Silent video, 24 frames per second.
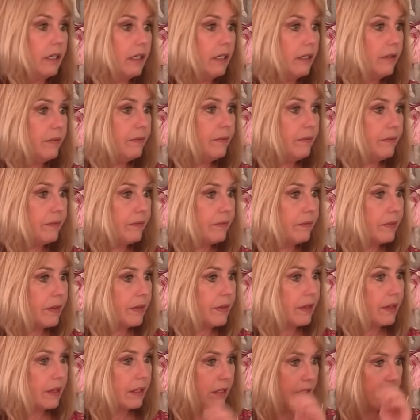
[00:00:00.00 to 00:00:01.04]
Um,
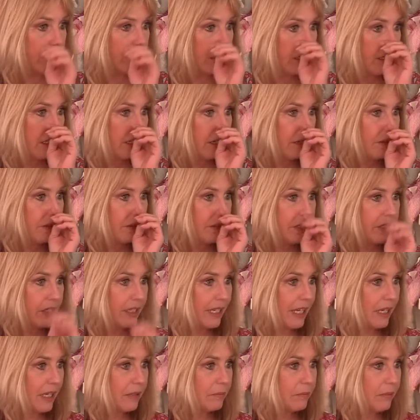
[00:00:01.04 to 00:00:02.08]
I wish I
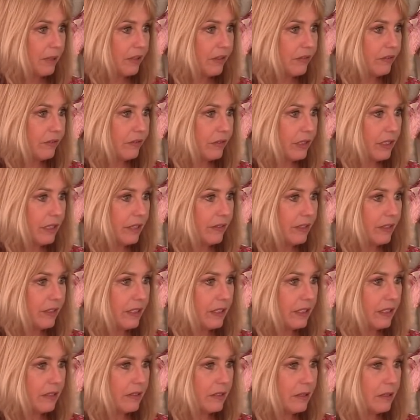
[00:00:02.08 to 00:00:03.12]
could add pics for your
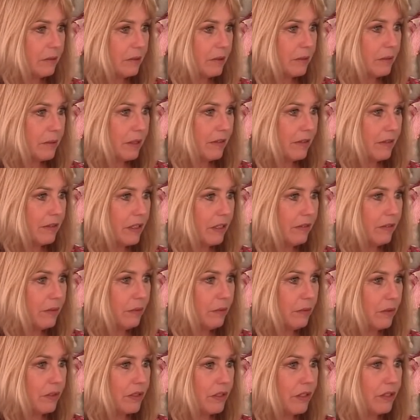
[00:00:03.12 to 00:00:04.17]
living, lovely
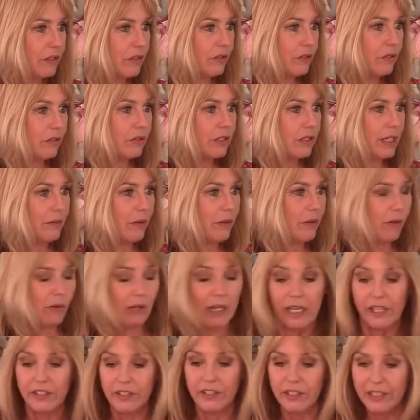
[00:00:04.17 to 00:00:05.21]
walks on the doorstep. Oh,
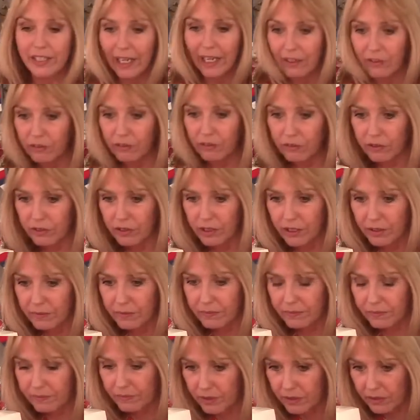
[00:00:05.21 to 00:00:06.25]
you can on
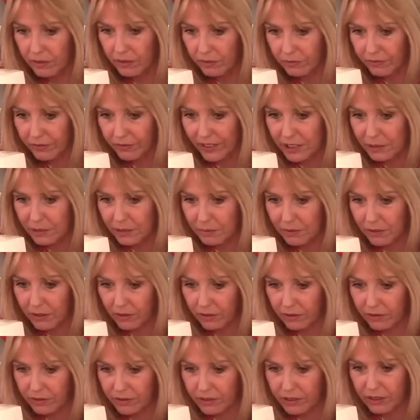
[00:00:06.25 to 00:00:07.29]
um, on Facebook,
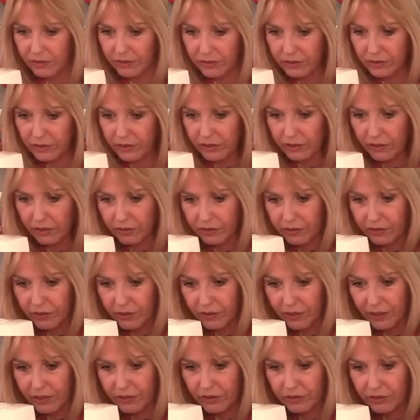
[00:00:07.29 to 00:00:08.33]
can't you? Just can't
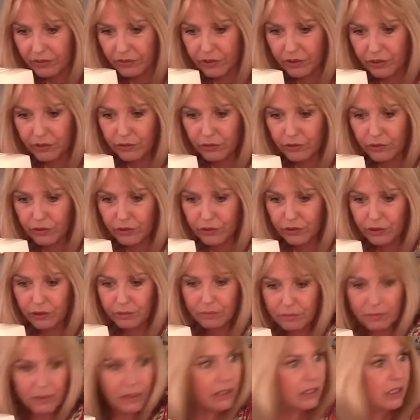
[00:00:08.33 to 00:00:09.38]
do that on
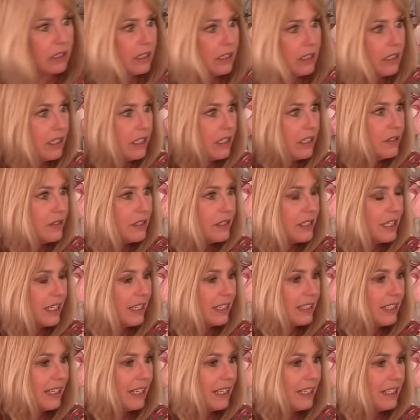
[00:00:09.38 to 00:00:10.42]
YouTube. Who's
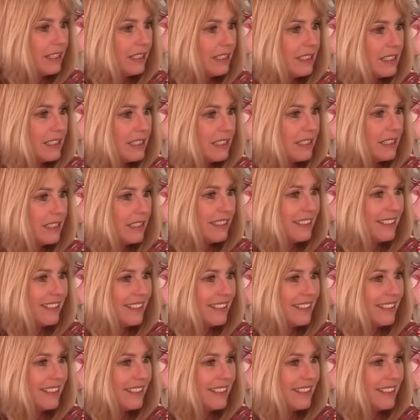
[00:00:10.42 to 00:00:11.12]
that, Glennis?